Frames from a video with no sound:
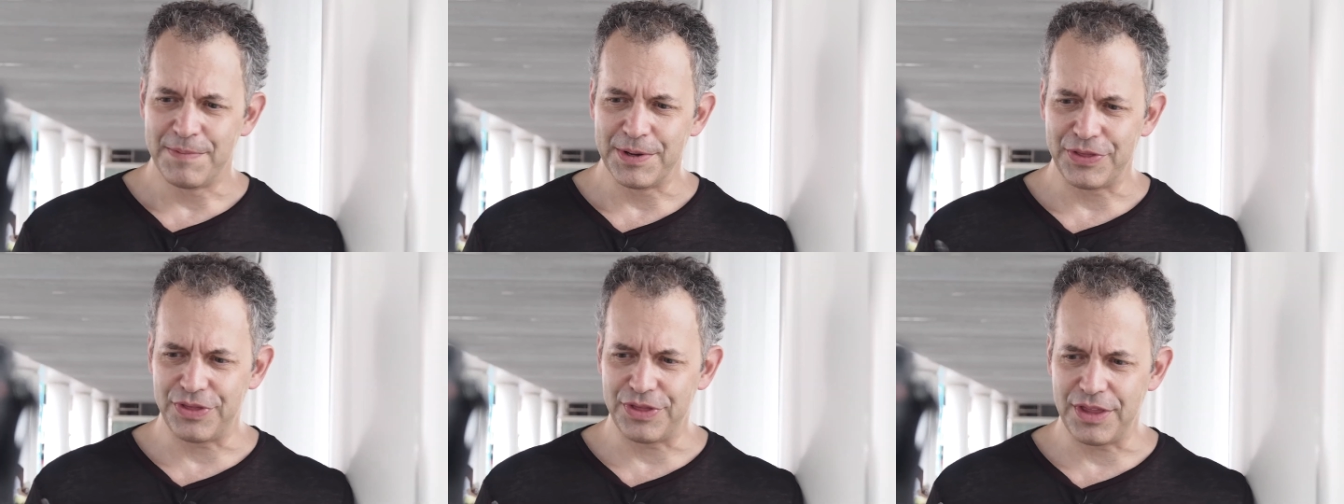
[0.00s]

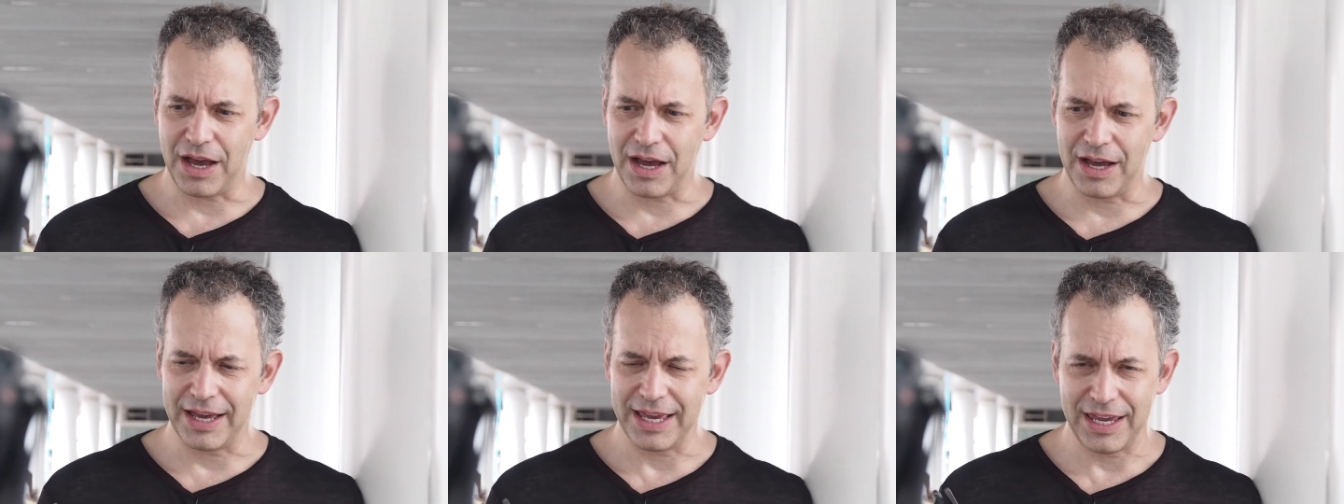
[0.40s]
But
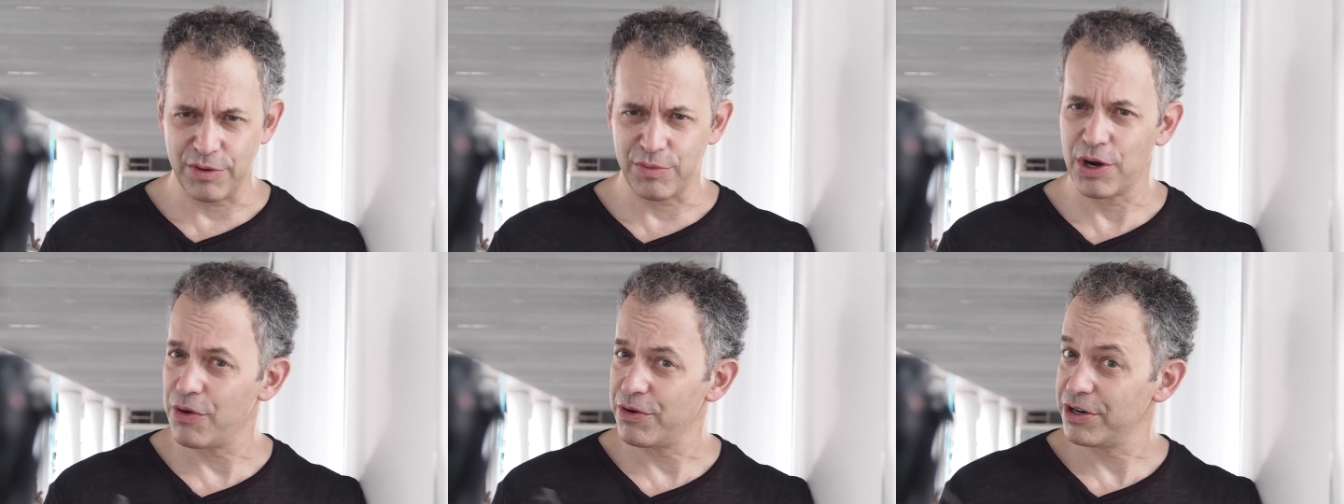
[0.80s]
uh,
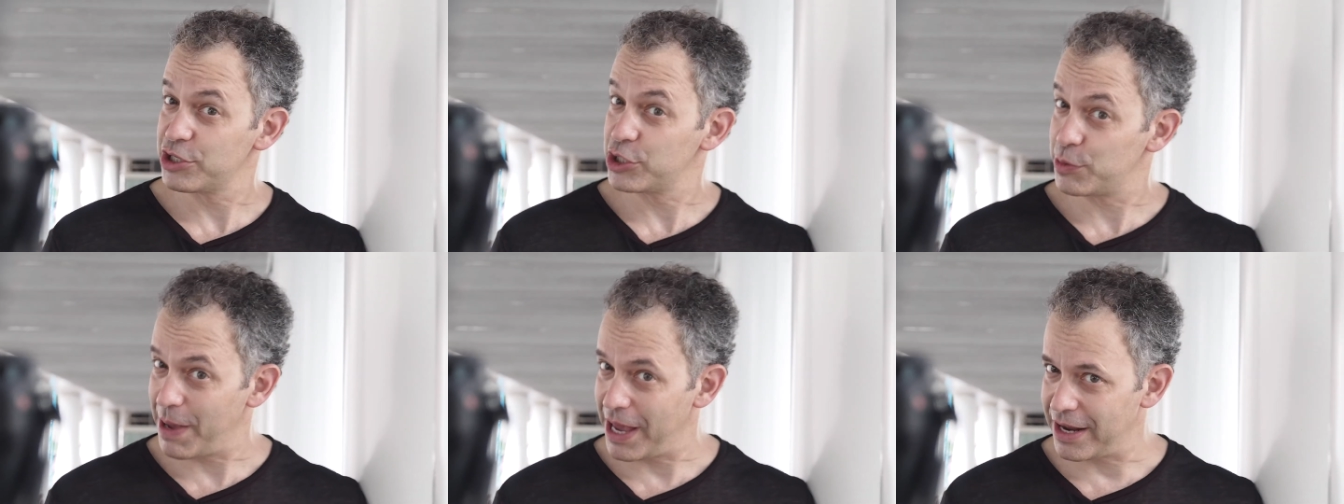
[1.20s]
here we're going to
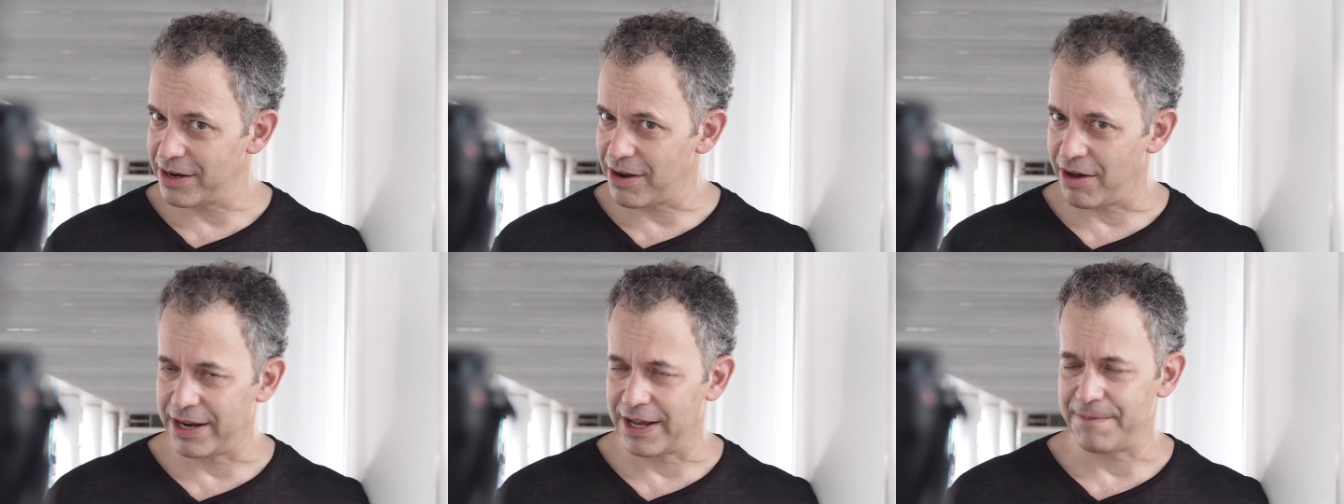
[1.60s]

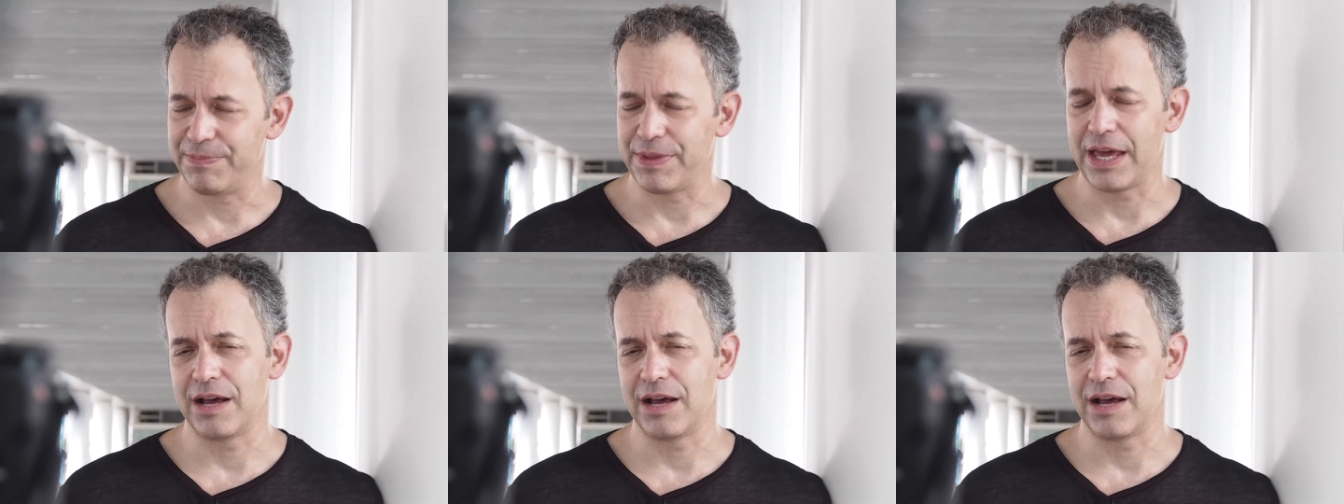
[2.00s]
expand on it.